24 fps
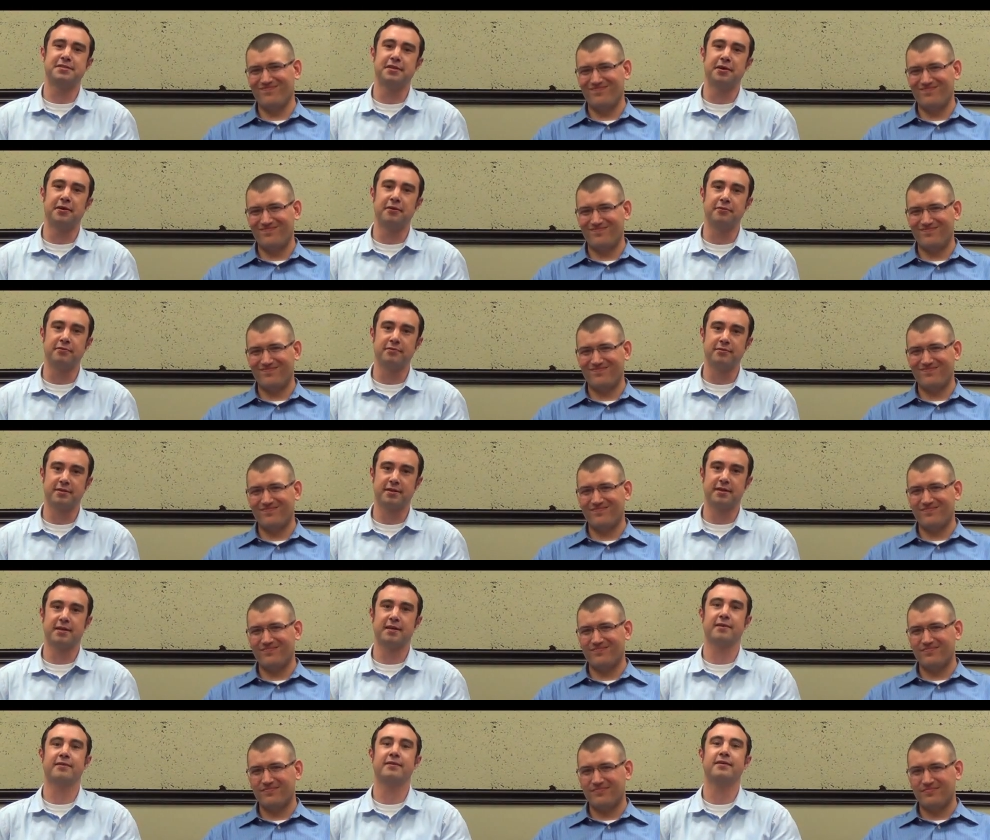Speaker 1: this
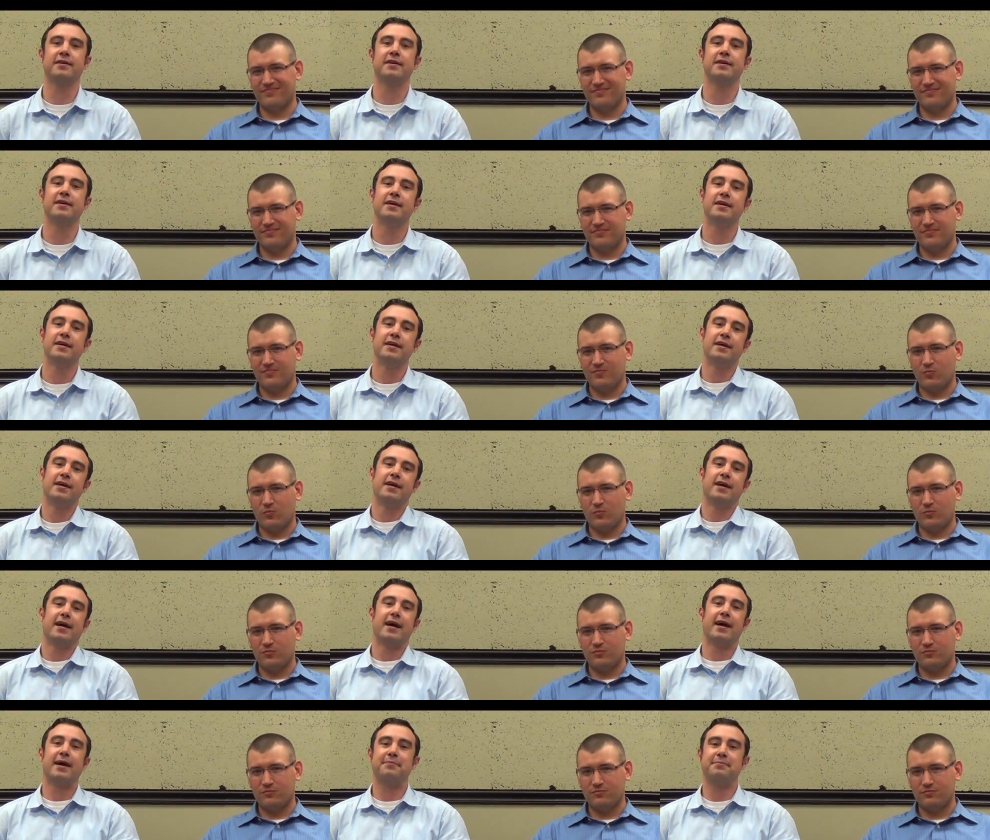year,
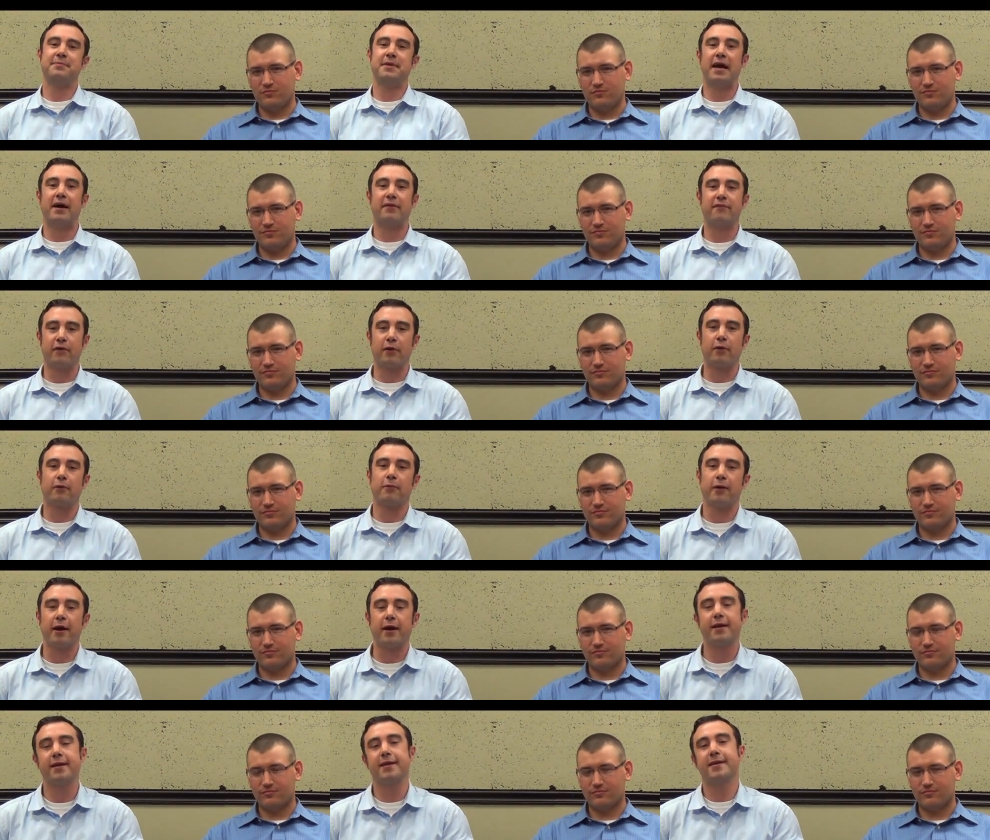
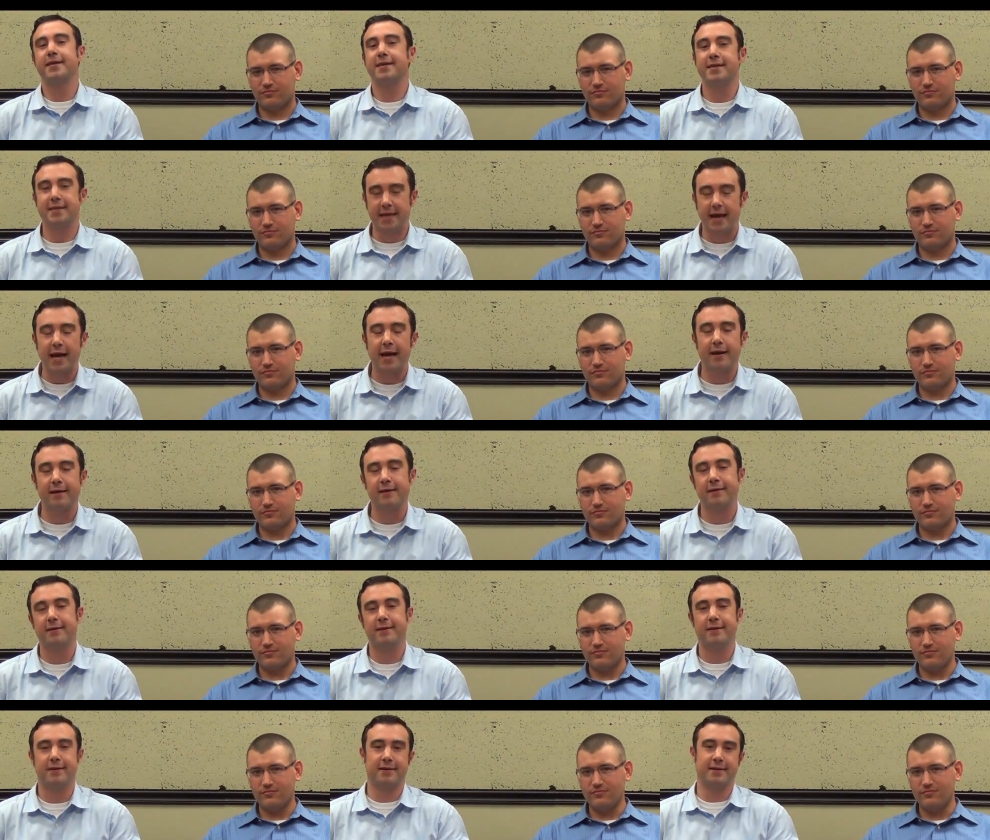$25,000 to go
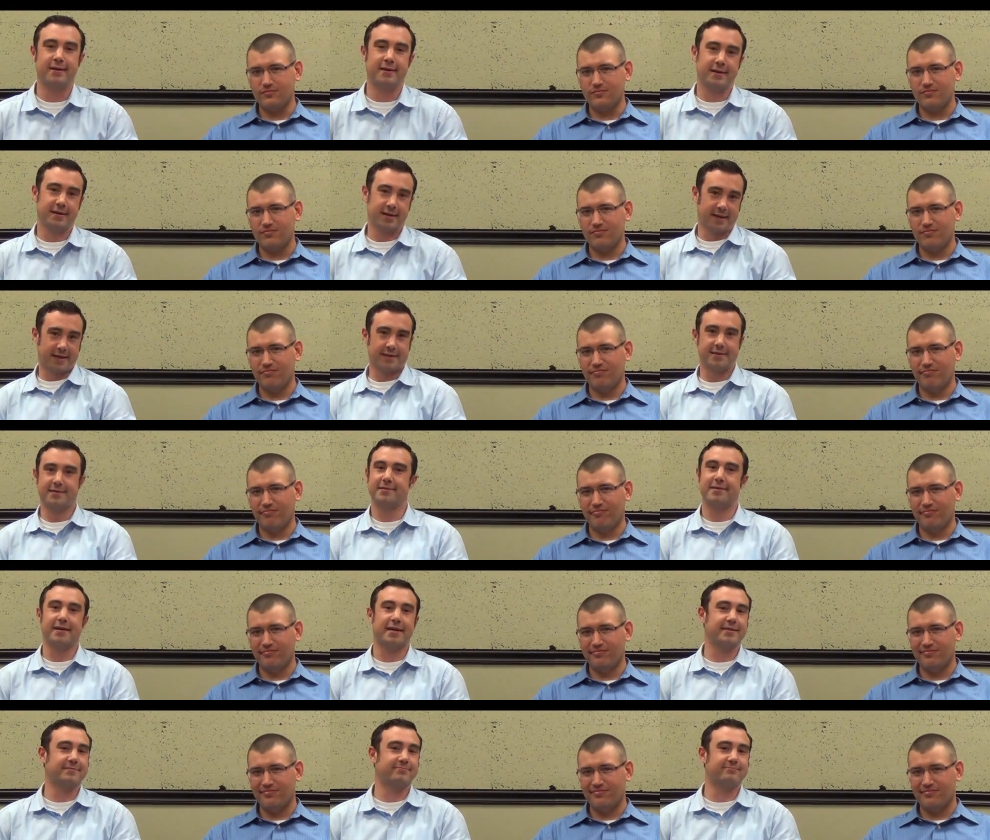toward the
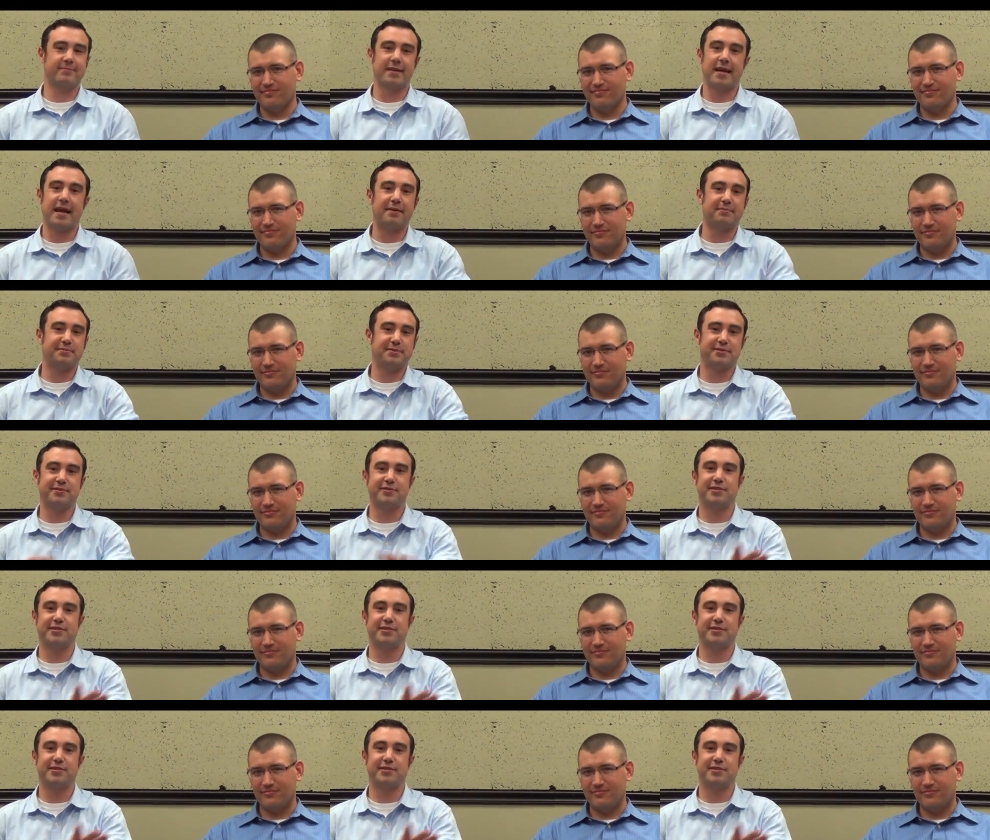PTC